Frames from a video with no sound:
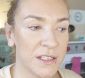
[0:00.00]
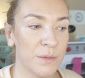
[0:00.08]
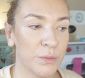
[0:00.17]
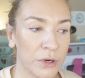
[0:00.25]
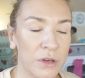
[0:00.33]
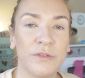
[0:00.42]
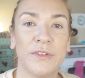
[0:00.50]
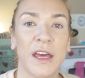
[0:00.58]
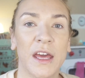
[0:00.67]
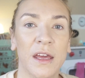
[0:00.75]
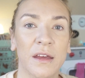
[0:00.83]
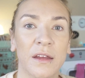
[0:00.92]

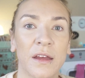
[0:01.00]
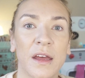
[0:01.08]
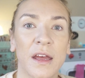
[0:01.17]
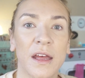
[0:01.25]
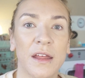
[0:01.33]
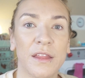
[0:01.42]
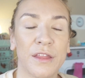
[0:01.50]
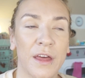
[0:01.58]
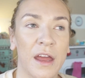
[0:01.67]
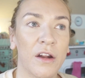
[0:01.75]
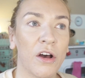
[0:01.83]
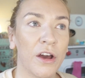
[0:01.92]
improving,
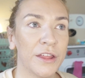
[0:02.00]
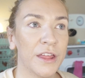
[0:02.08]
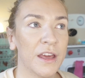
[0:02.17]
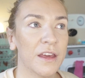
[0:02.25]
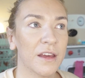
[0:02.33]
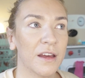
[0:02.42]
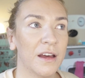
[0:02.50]
then I think,